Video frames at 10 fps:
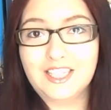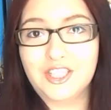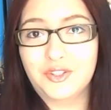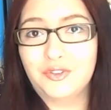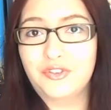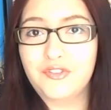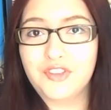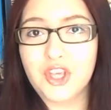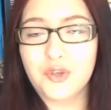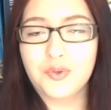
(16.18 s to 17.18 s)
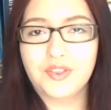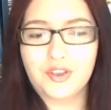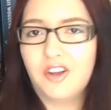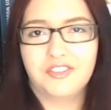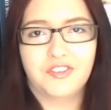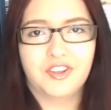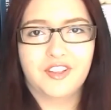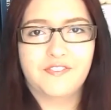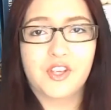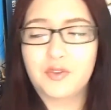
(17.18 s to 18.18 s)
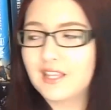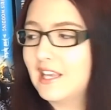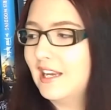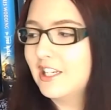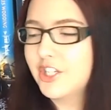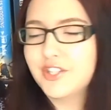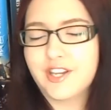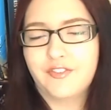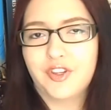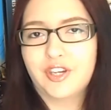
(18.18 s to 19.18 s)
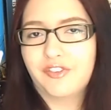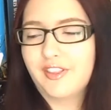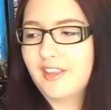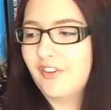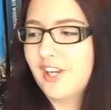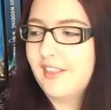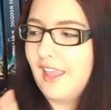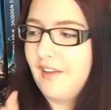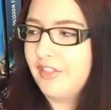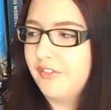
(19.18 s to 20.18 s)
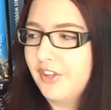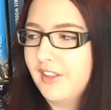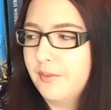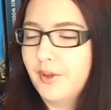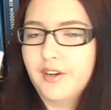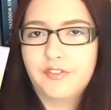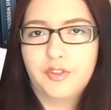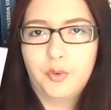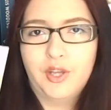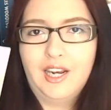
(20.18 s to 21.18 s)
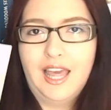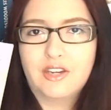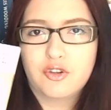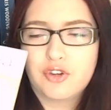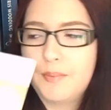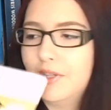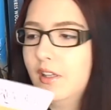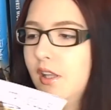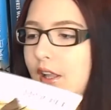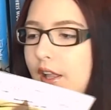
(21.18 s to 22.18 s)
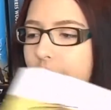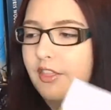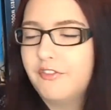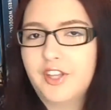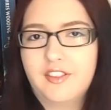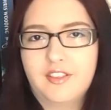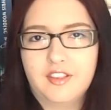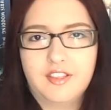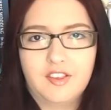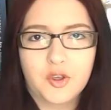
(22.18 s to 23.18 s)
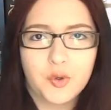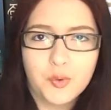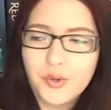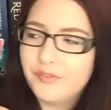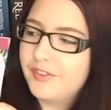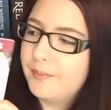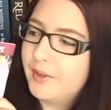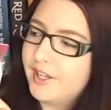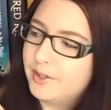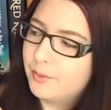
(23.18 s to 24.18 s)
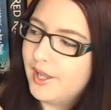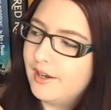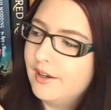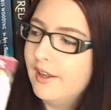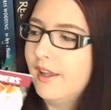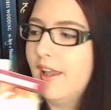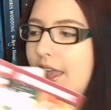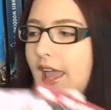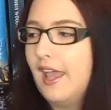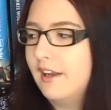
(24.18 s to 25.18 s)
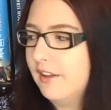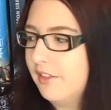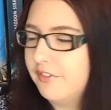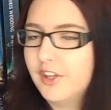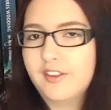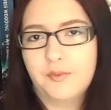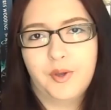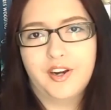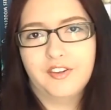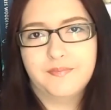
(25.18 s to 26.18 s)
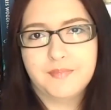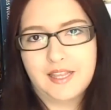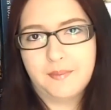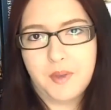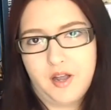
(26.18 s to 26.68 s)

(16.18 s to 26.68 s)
issue reviews of the first few single issues in a few different series. I have the first one of Toil and Trouble, the first two of Spider-Gwen, and the first one of Ms.